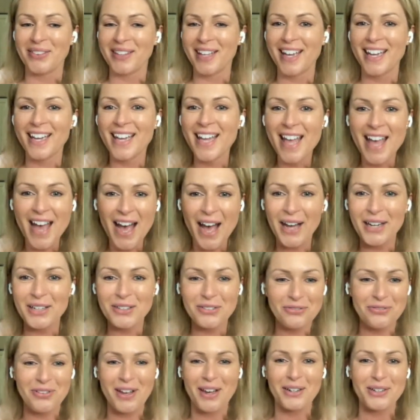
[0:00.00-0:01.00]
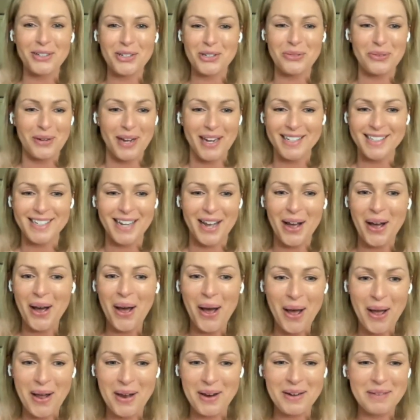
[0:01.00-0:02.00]
that I'd Feng Shuied our
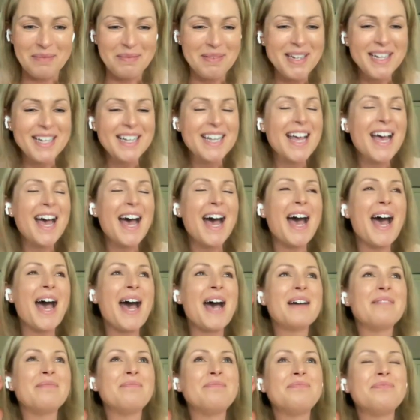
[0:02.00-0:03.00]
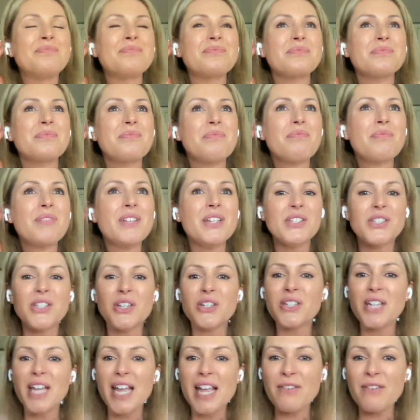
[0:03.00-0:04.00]
home. So to